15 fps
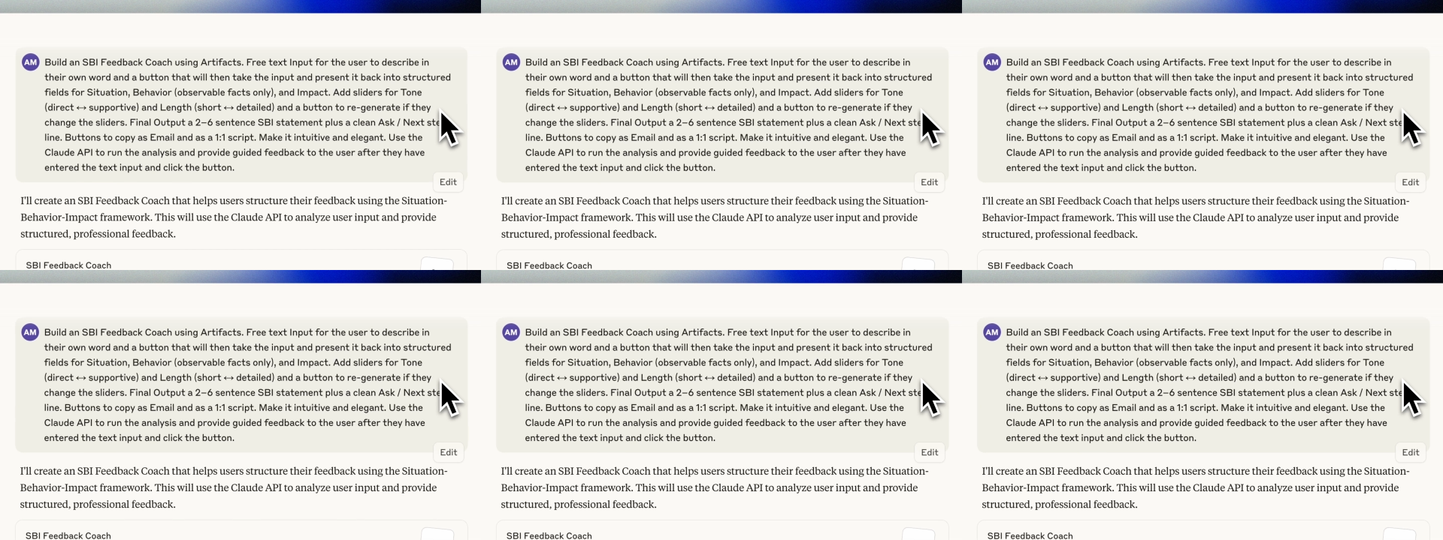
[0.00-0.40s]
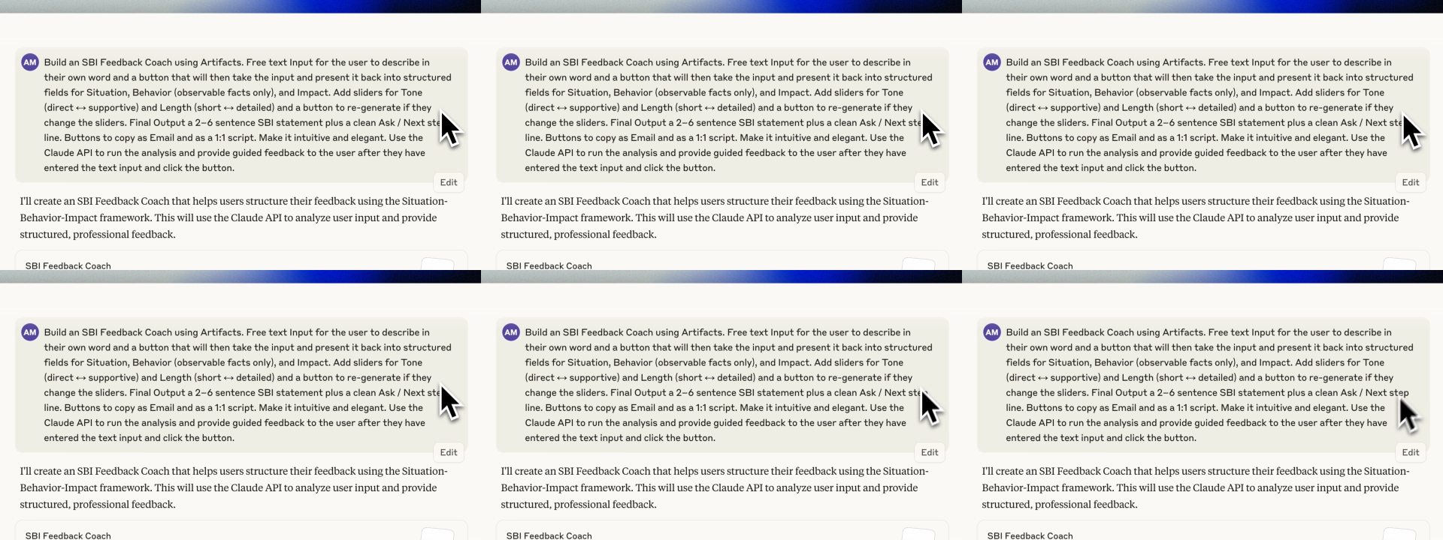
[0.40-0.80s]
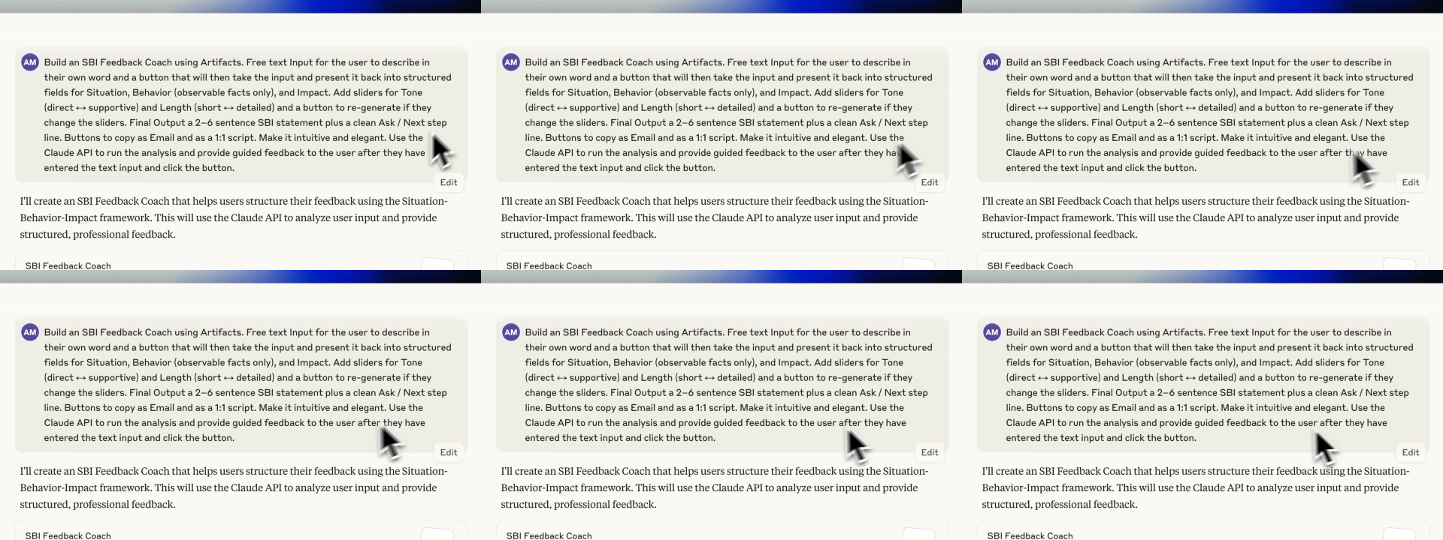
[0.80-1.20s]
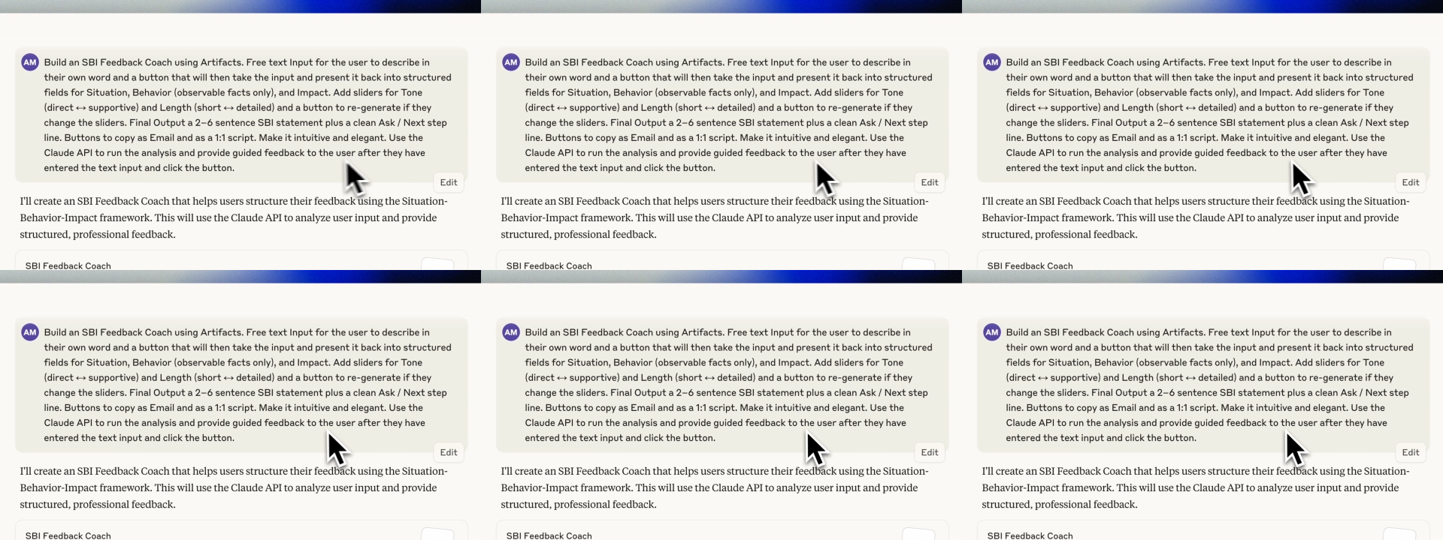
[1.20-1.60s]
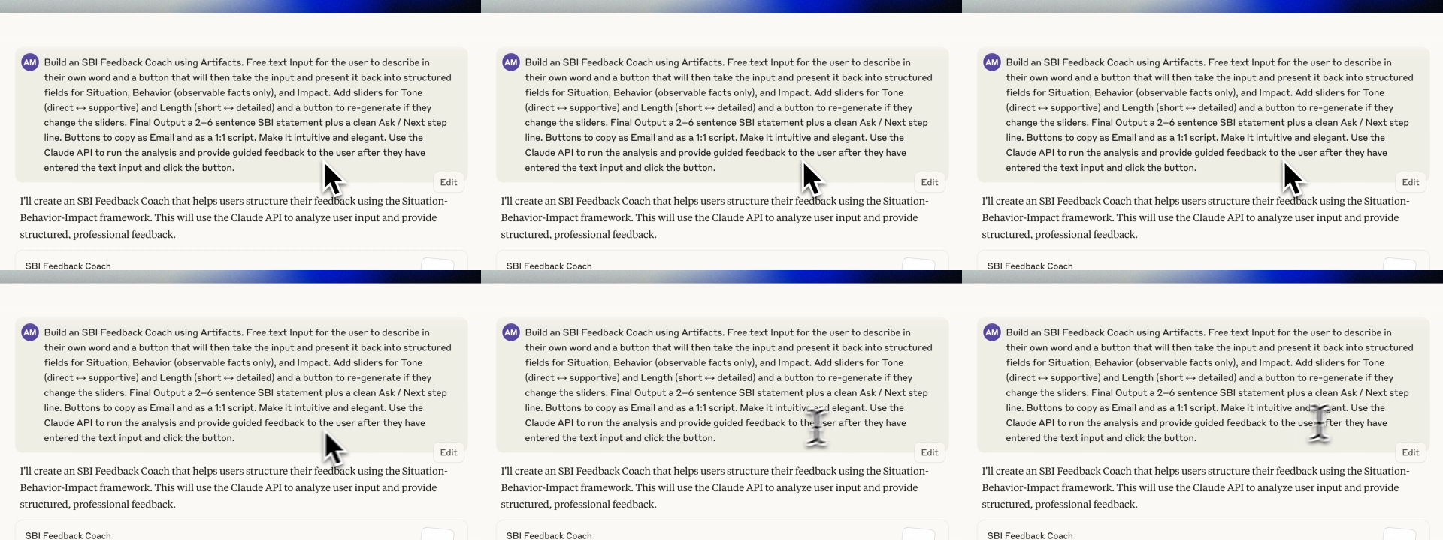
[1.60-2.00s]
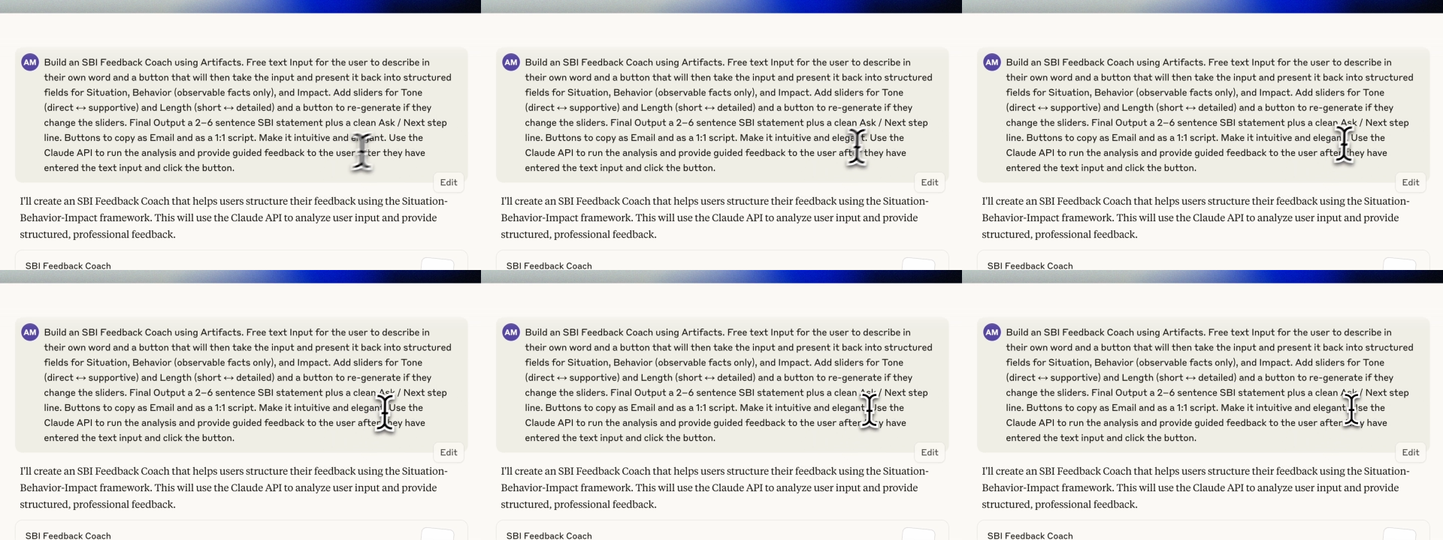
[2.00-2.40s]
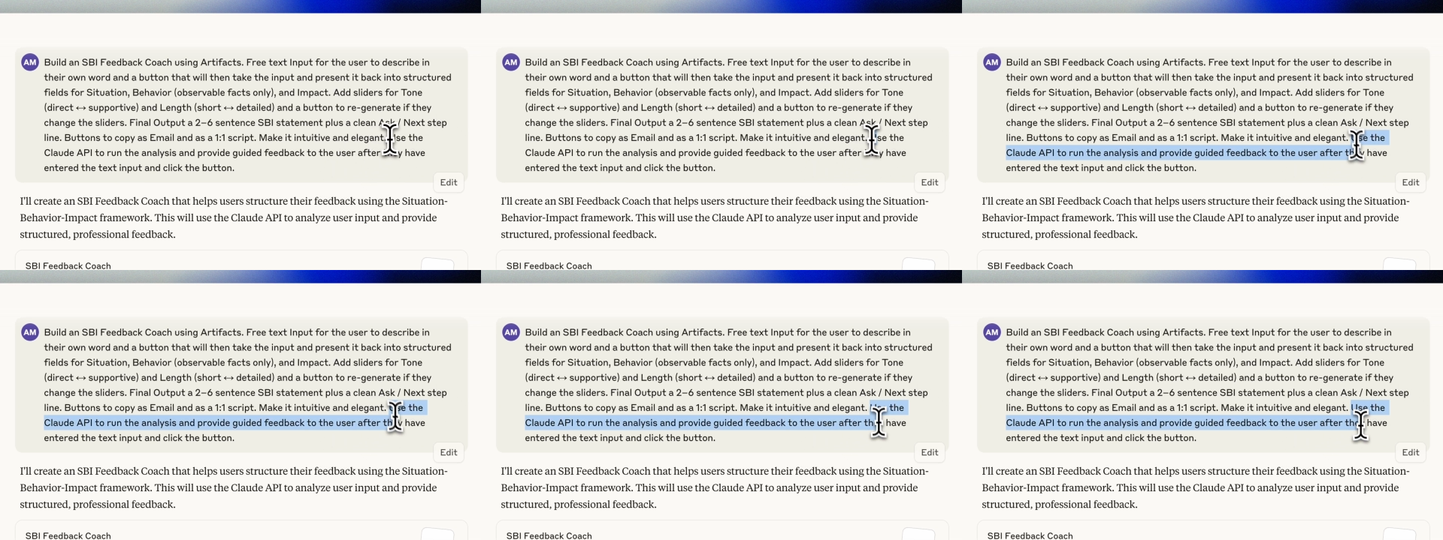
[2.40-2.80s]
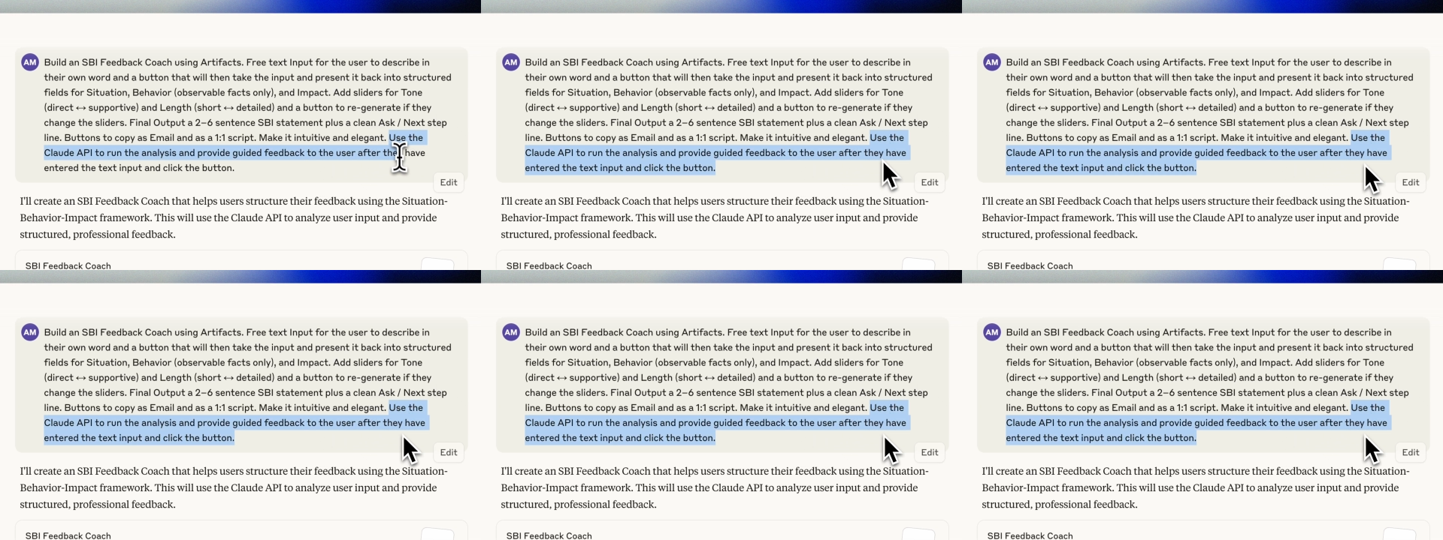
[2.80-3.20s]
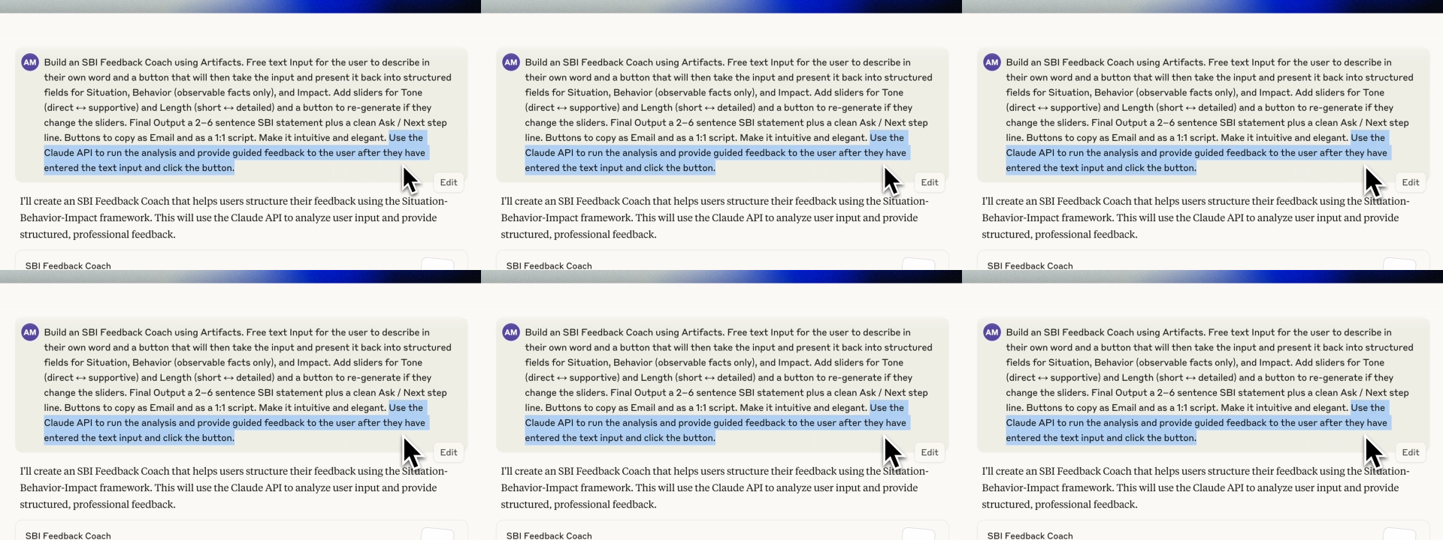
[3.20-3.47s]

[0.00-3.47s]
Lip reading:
[unreadable: no face in view]